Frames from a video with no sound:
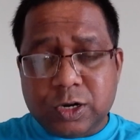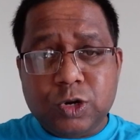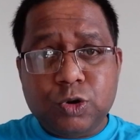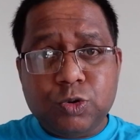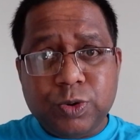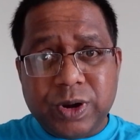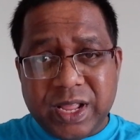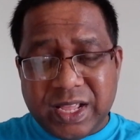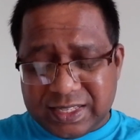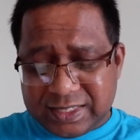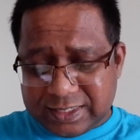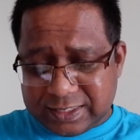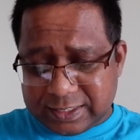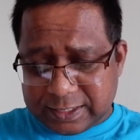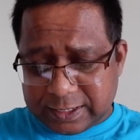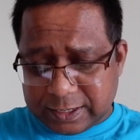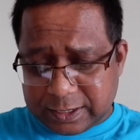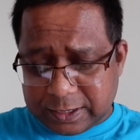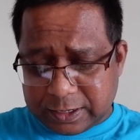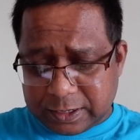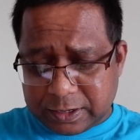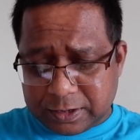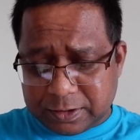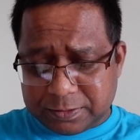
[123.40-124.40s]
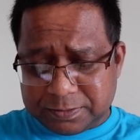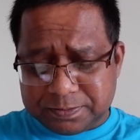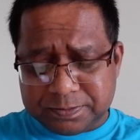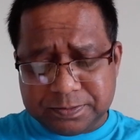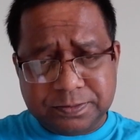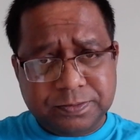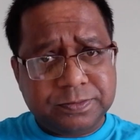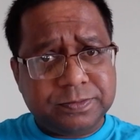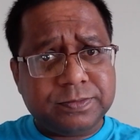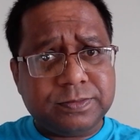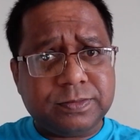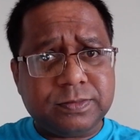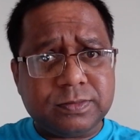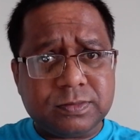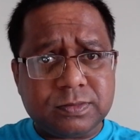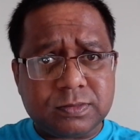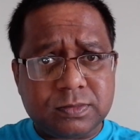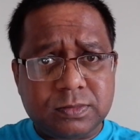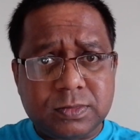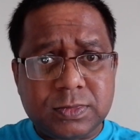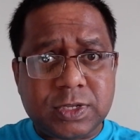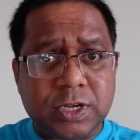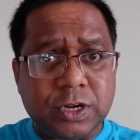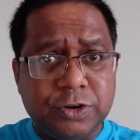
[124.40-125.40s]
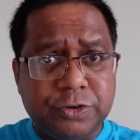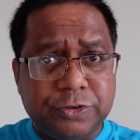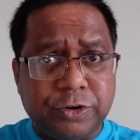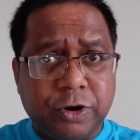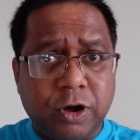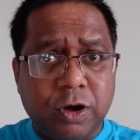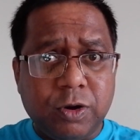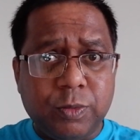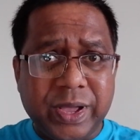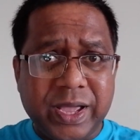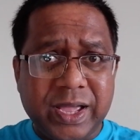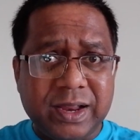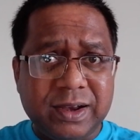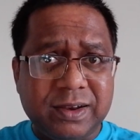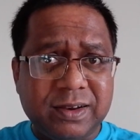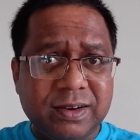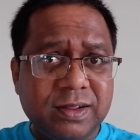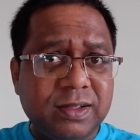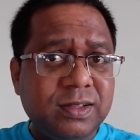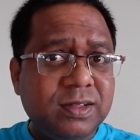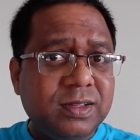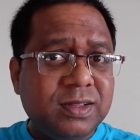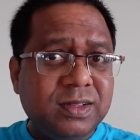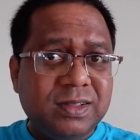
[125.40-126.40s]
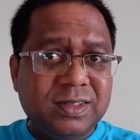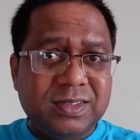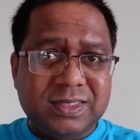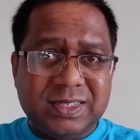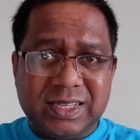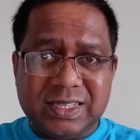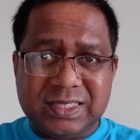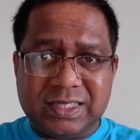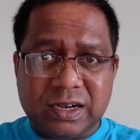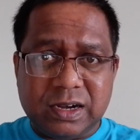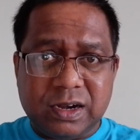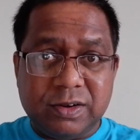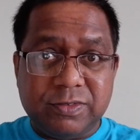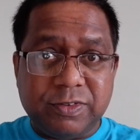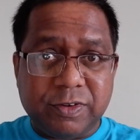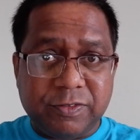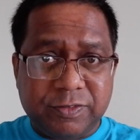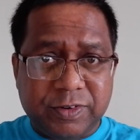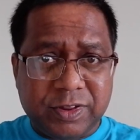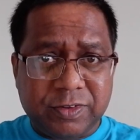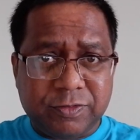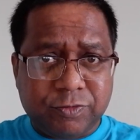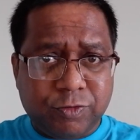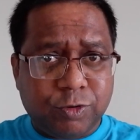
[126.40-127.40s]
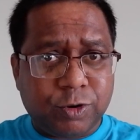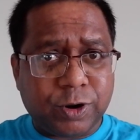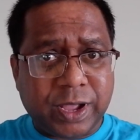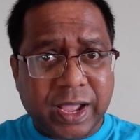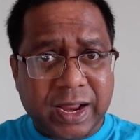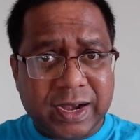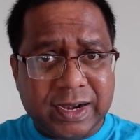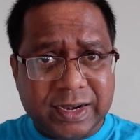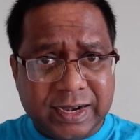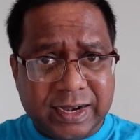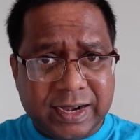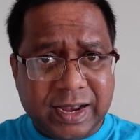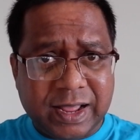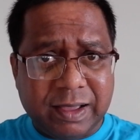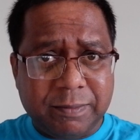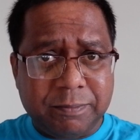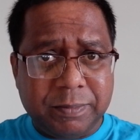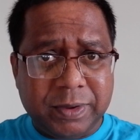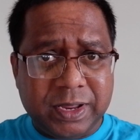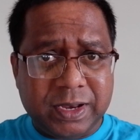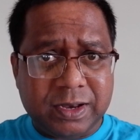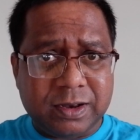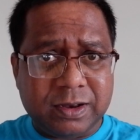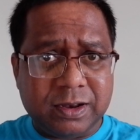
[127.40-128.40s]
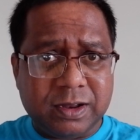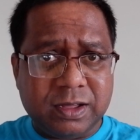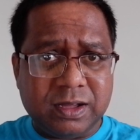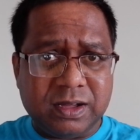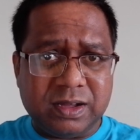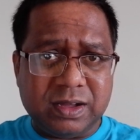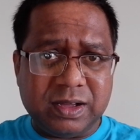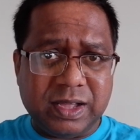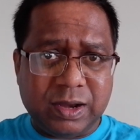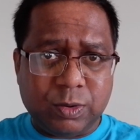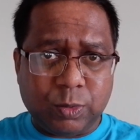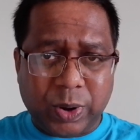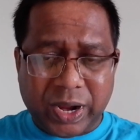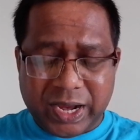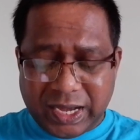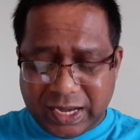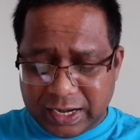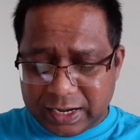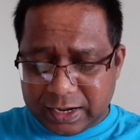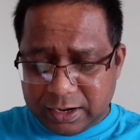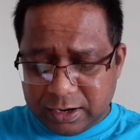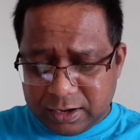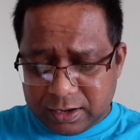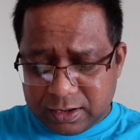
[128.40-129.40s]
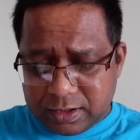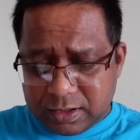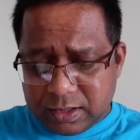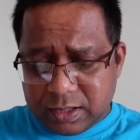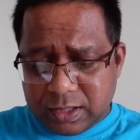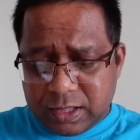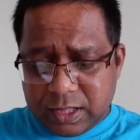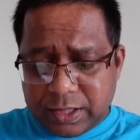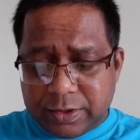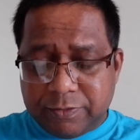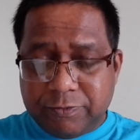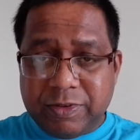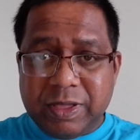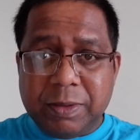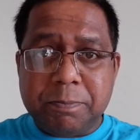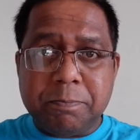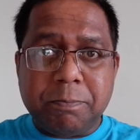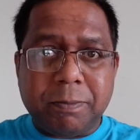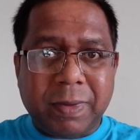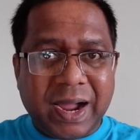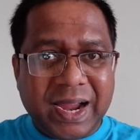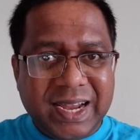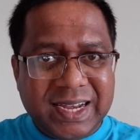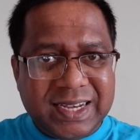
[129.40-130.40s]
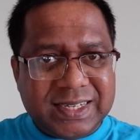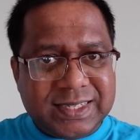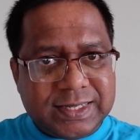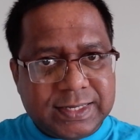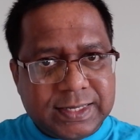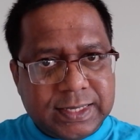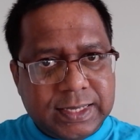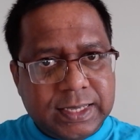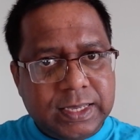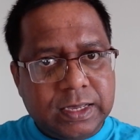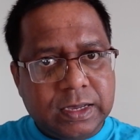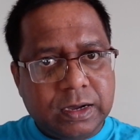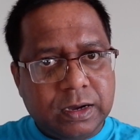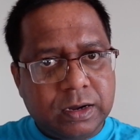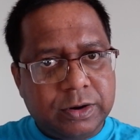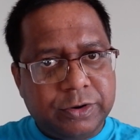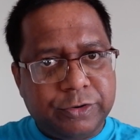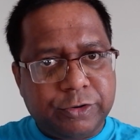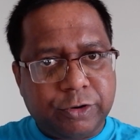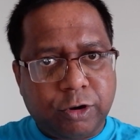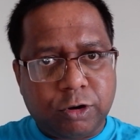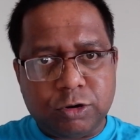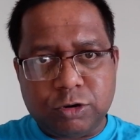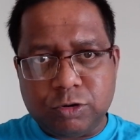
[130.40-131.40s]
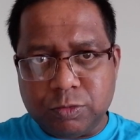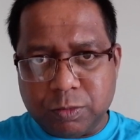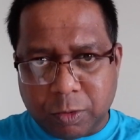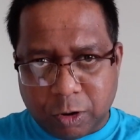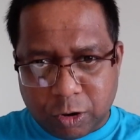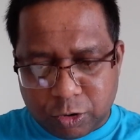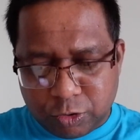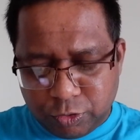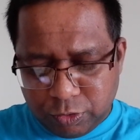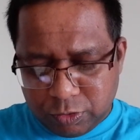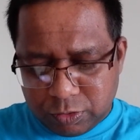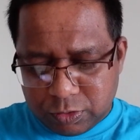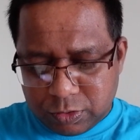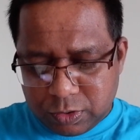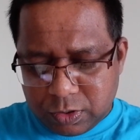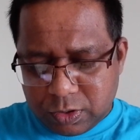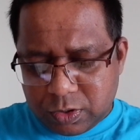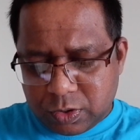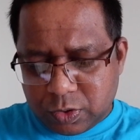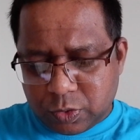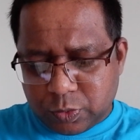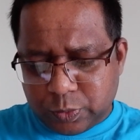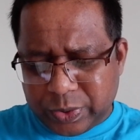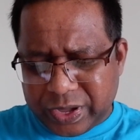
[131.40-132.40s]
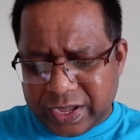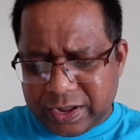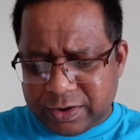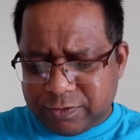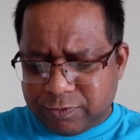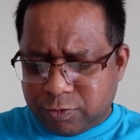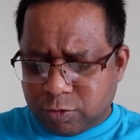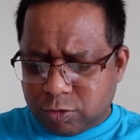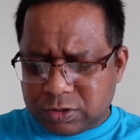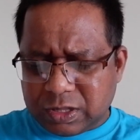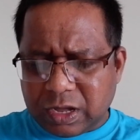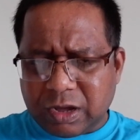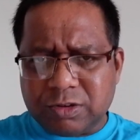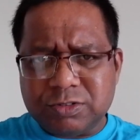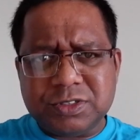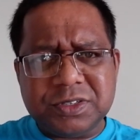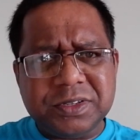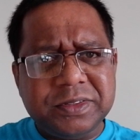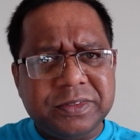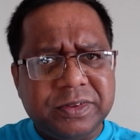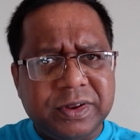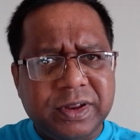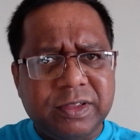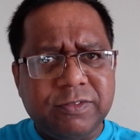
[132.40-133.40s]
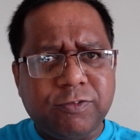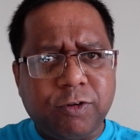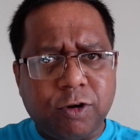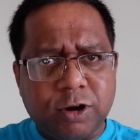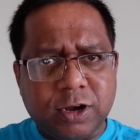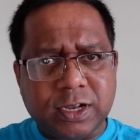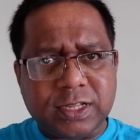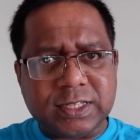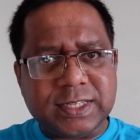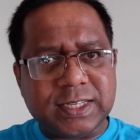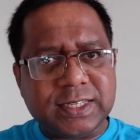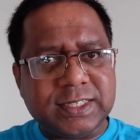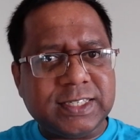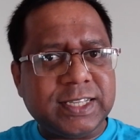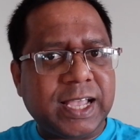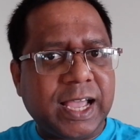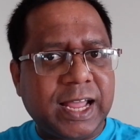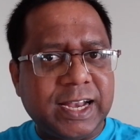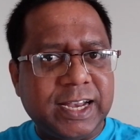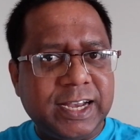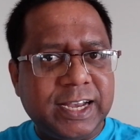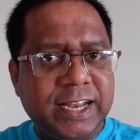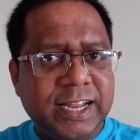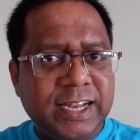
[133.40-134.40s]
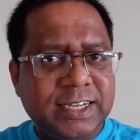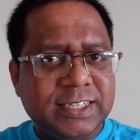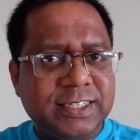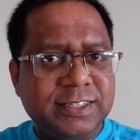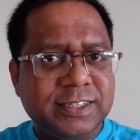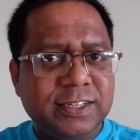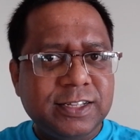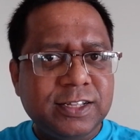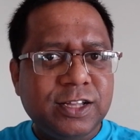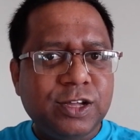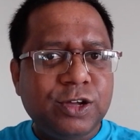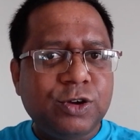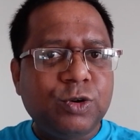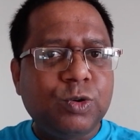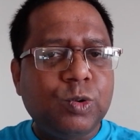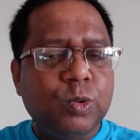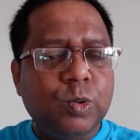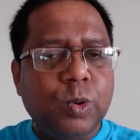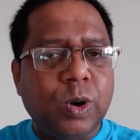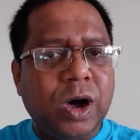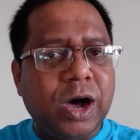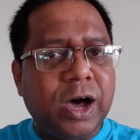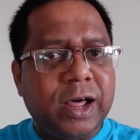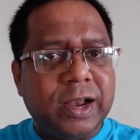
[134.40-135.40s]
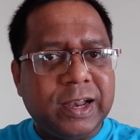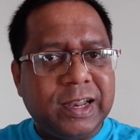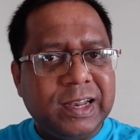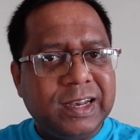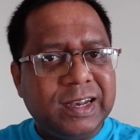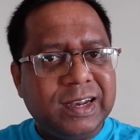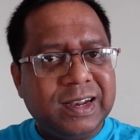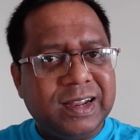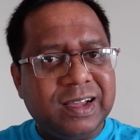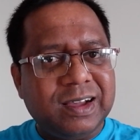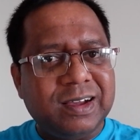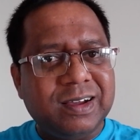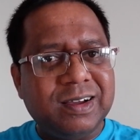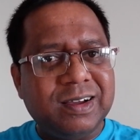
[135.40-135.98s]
today's draw where 654 candidates have been invited, we might see a draw tomorrow where 4346 candidates who are in